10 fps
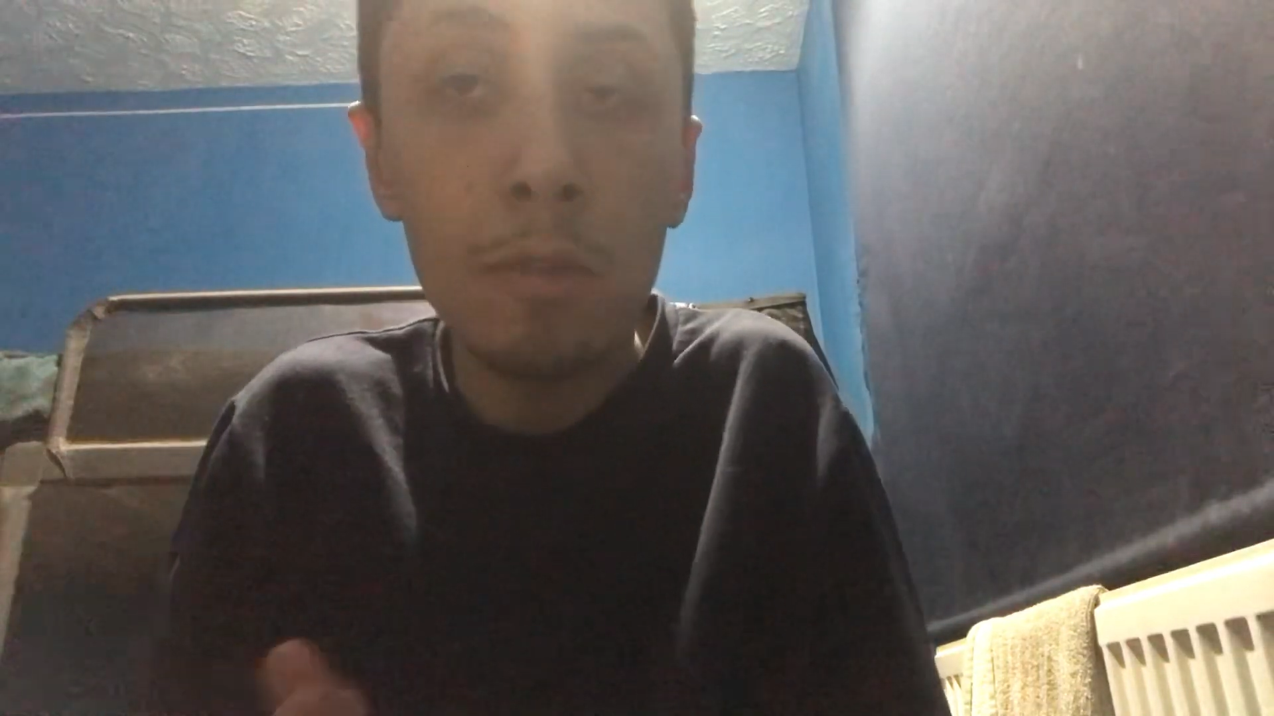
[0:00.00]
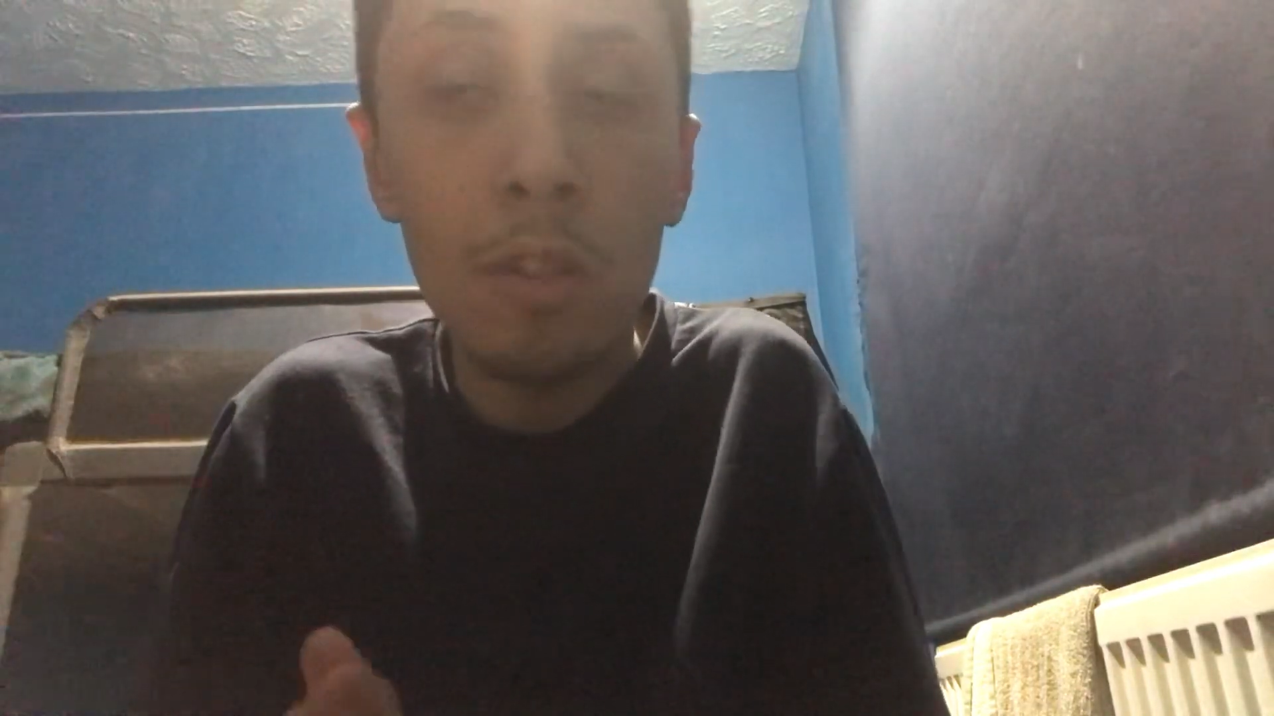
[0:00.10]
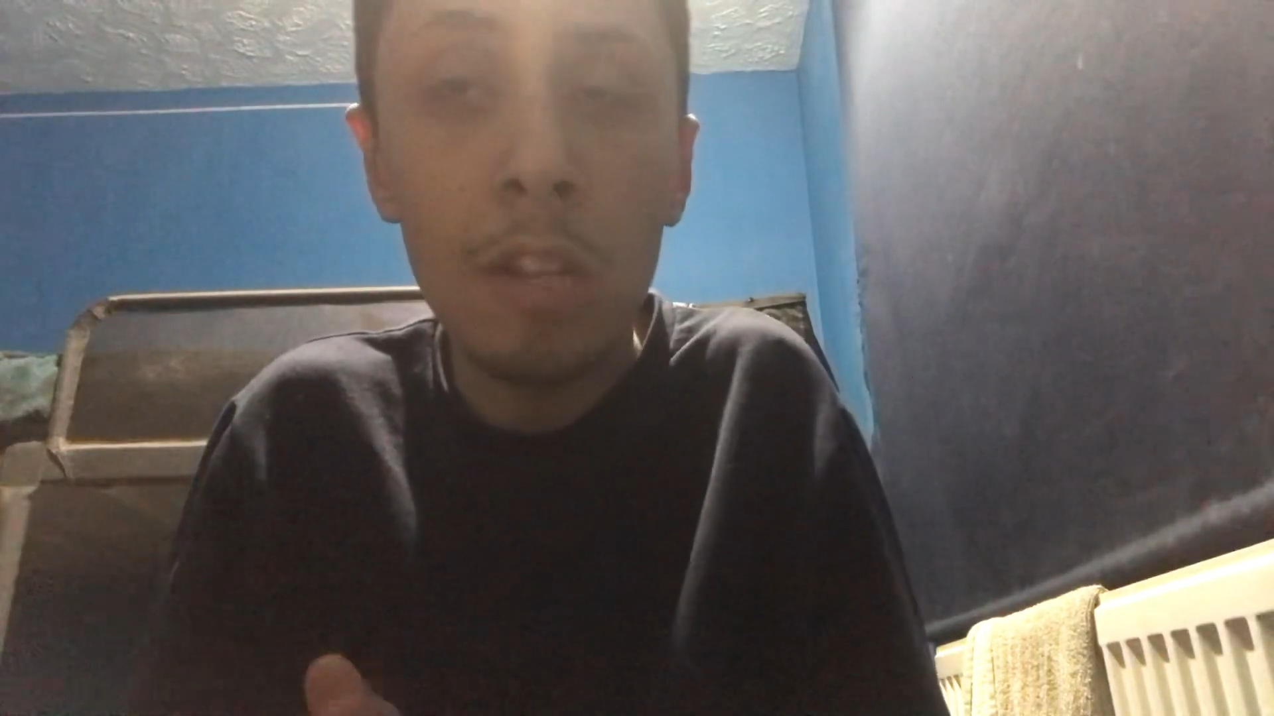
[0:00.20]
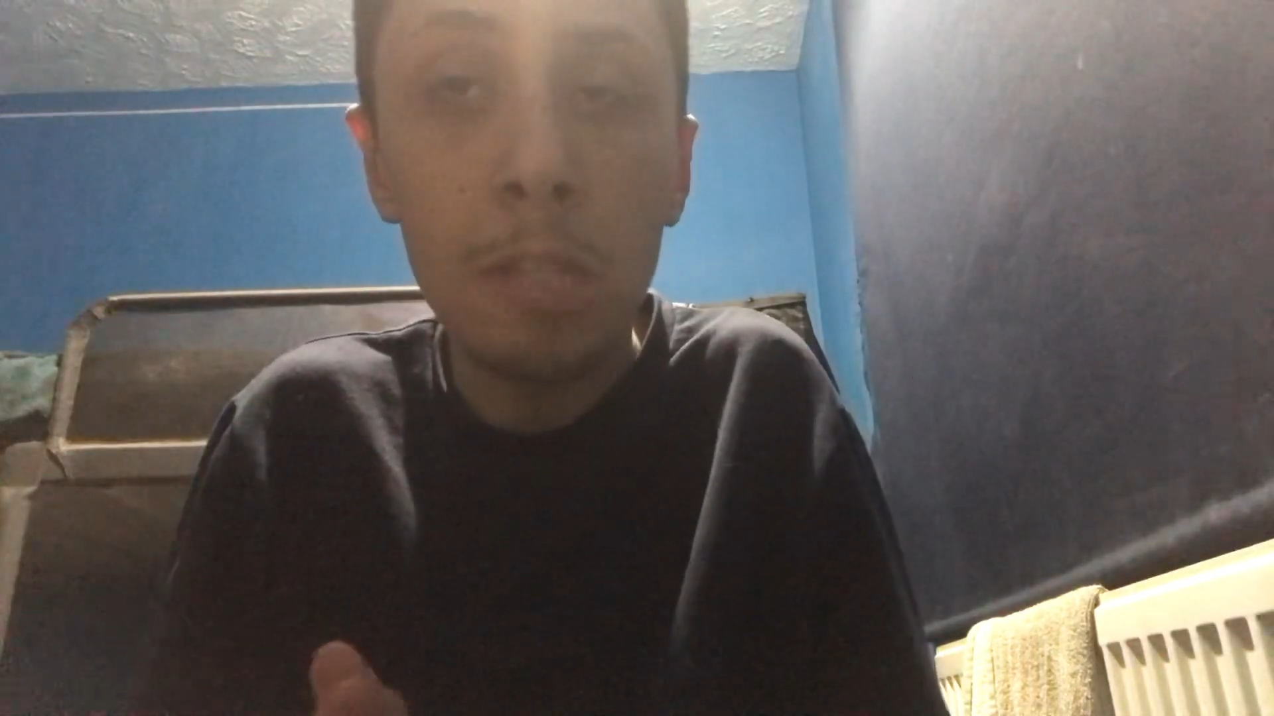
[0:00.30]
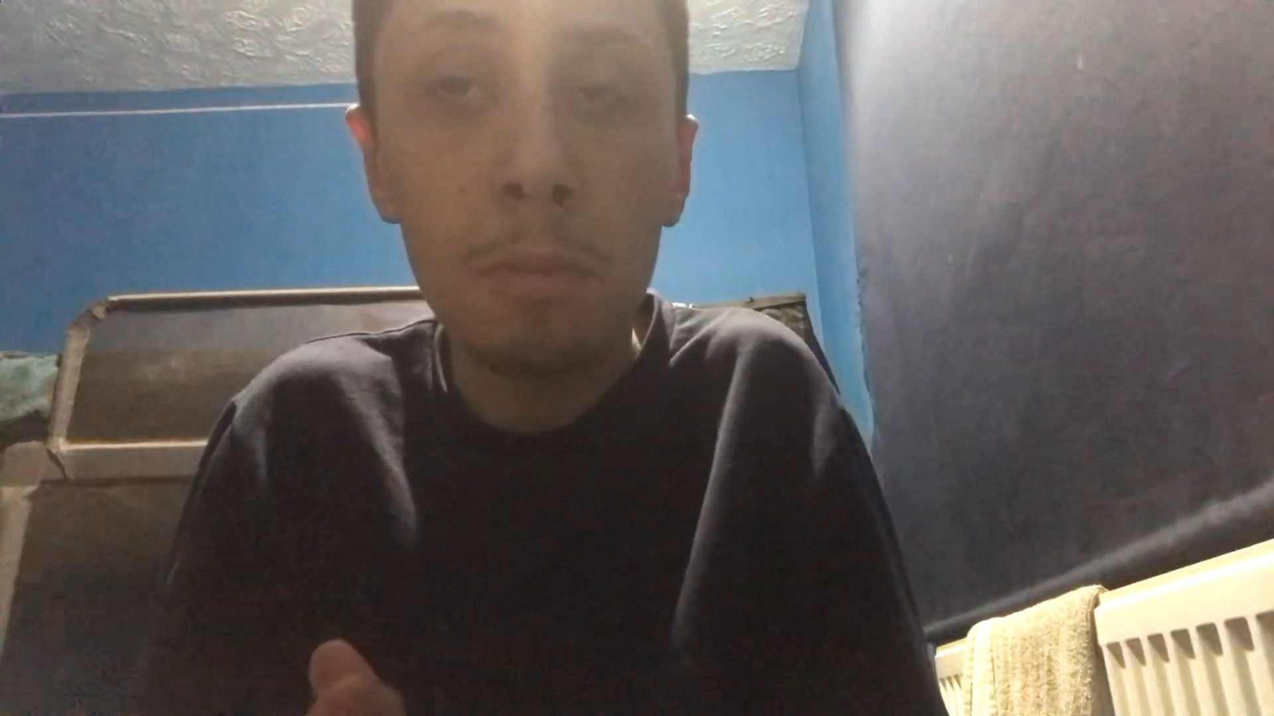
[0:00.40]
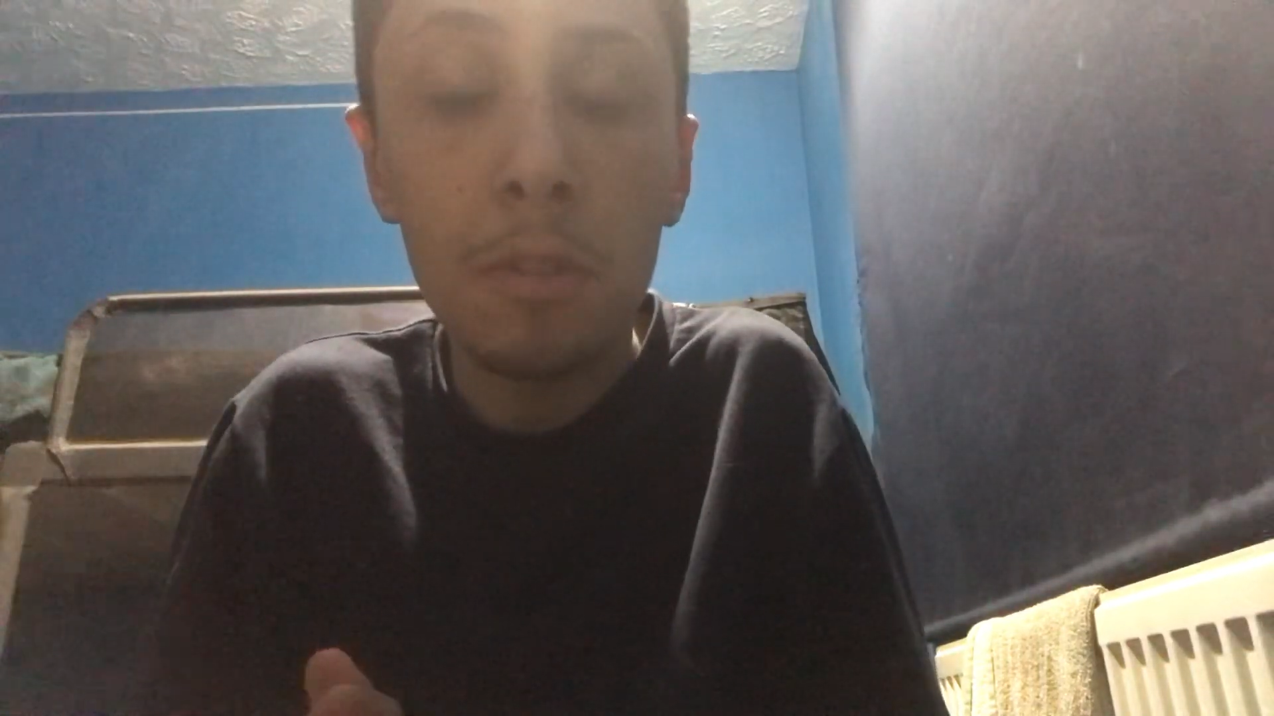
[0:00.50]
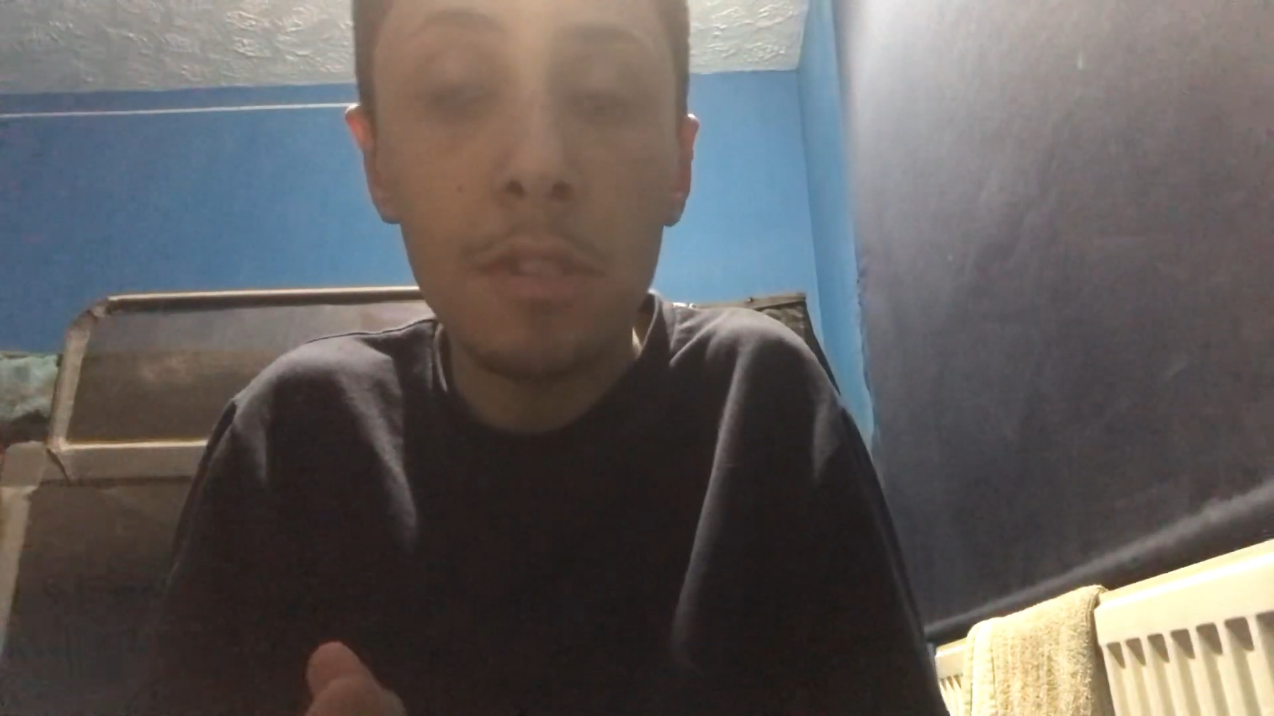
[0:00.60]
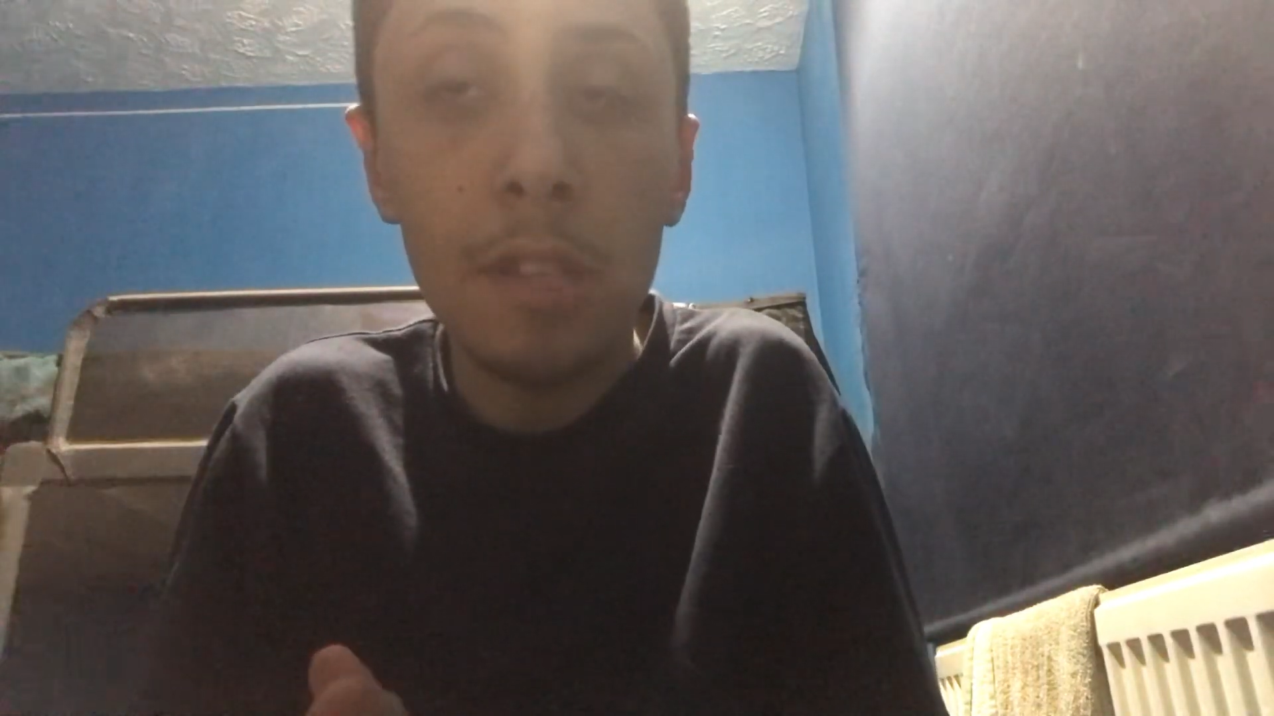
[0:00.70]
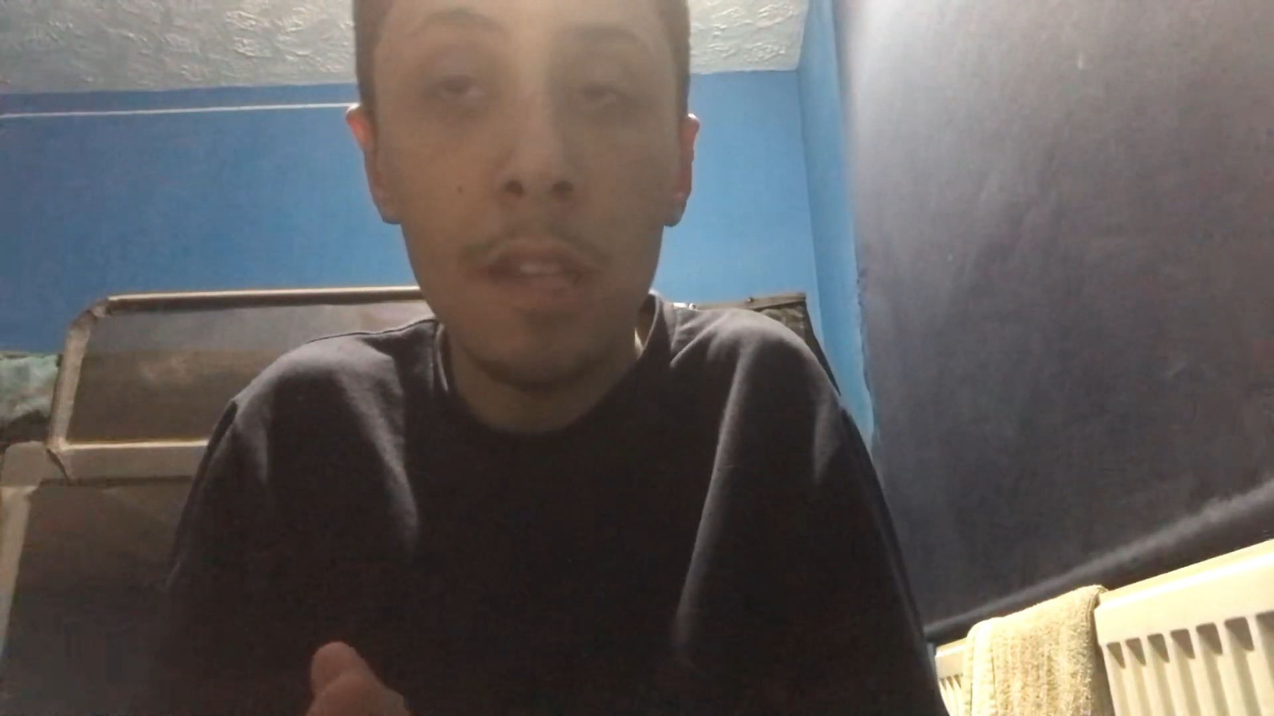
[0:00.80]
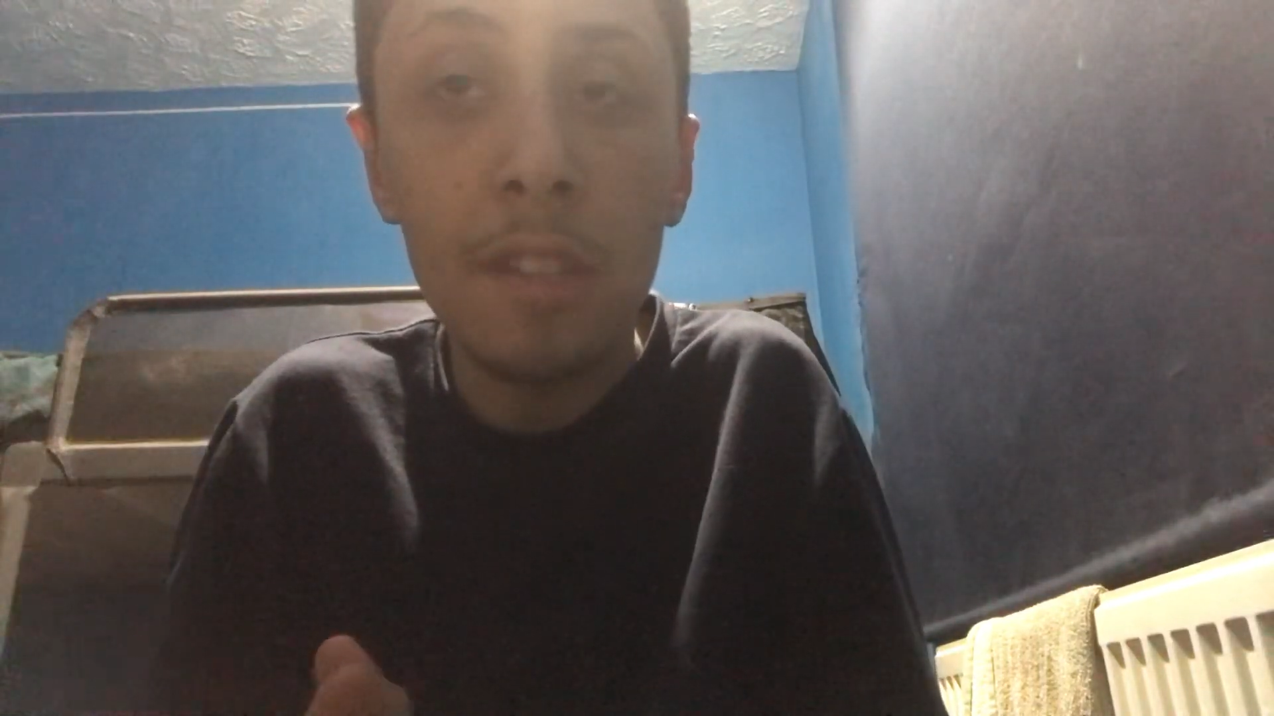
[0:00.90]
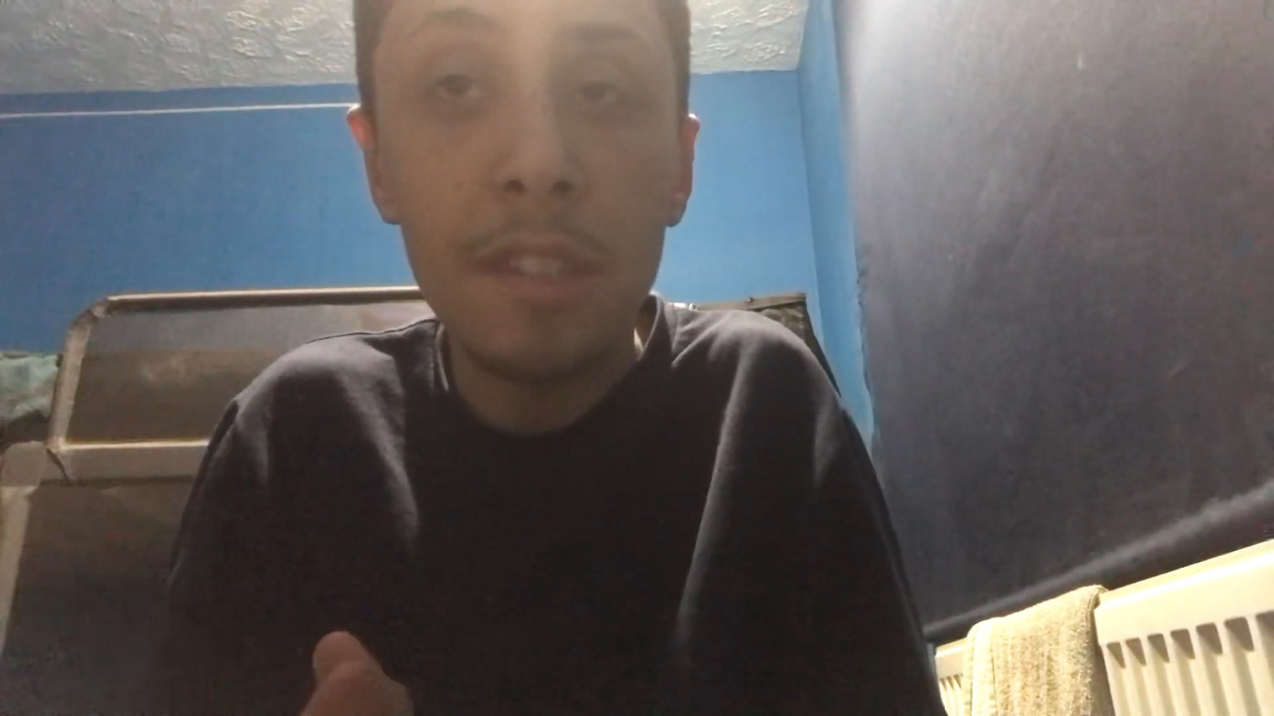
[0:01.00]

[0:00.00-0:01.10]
well, guys, because the